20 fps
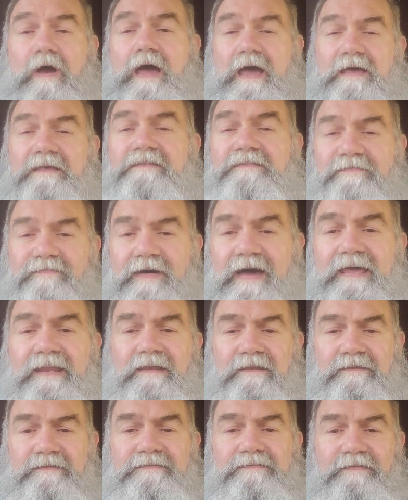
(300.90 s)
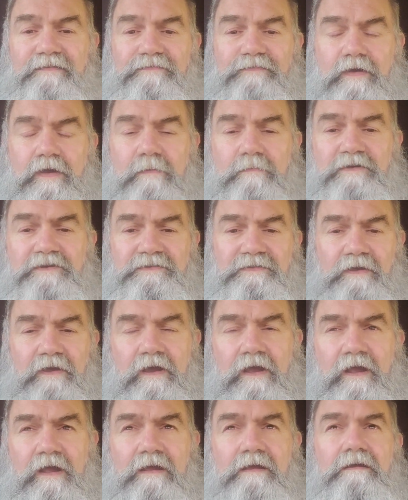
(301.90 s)
as vital as the farmers
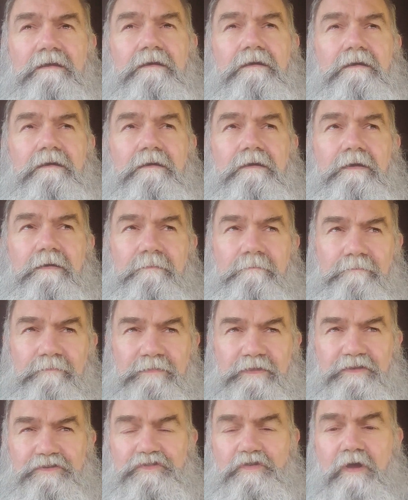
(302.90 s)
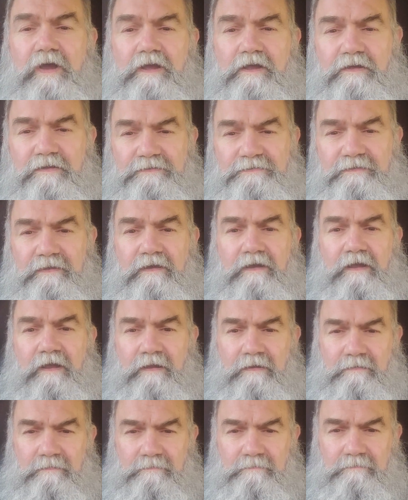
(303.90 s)
are, the truckers
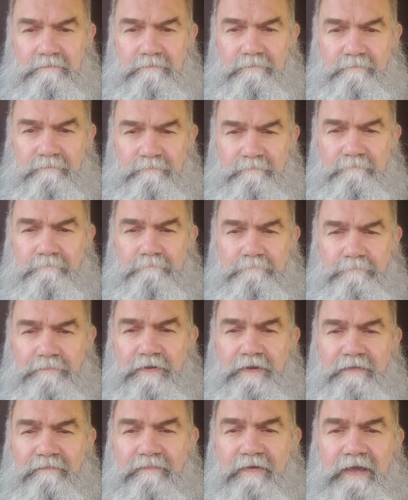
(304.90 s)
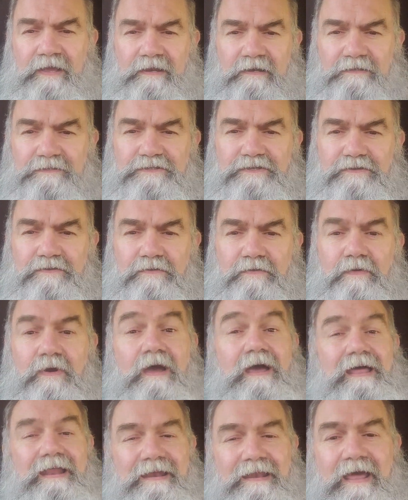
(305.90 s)
are pretty vital too.
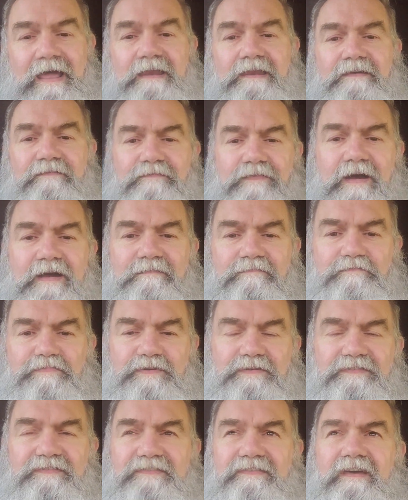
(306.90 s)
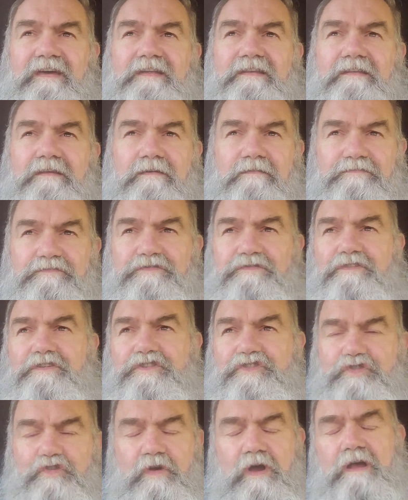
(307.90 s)
95% of the
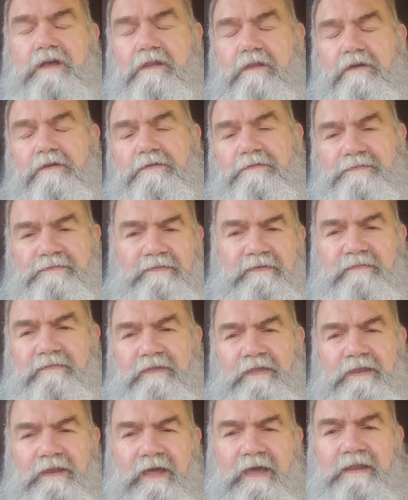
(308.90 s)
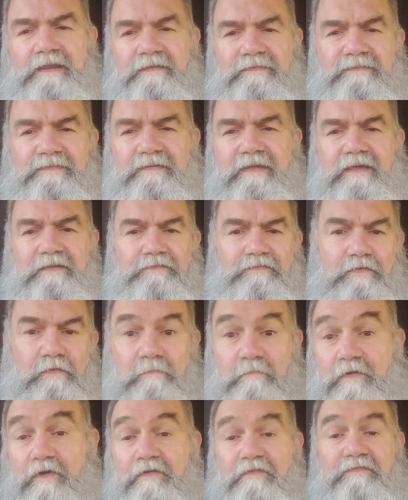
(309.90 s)
truckloads in the United States are
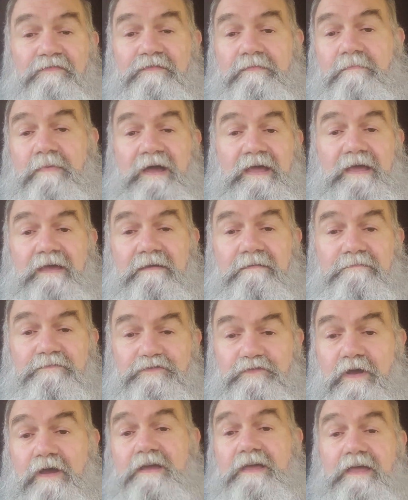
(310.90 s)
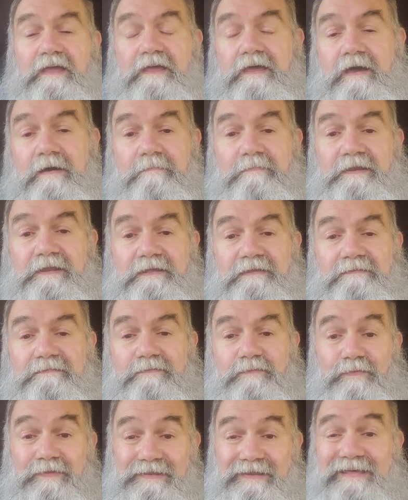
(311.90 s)
moved by trucking
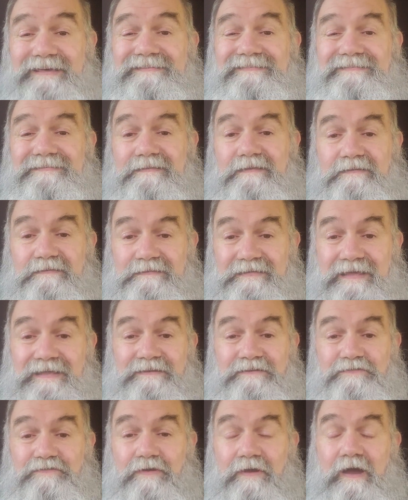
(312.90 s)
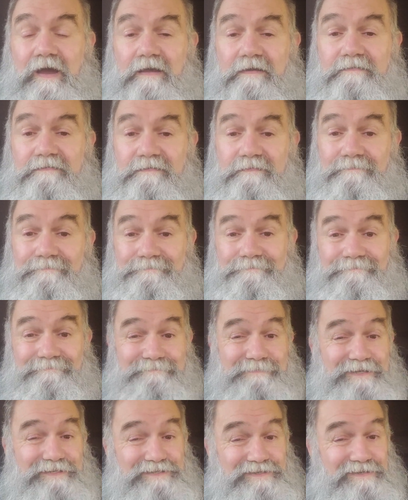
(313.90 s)
companies with less than 10 trucks.
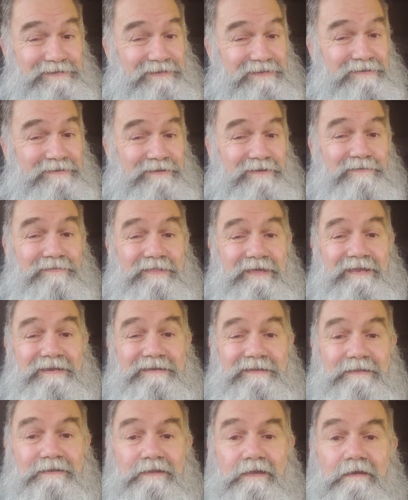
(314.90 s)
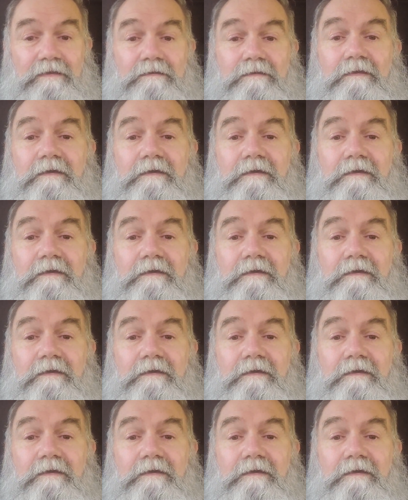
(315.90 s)
Bet you didn't know that, did you?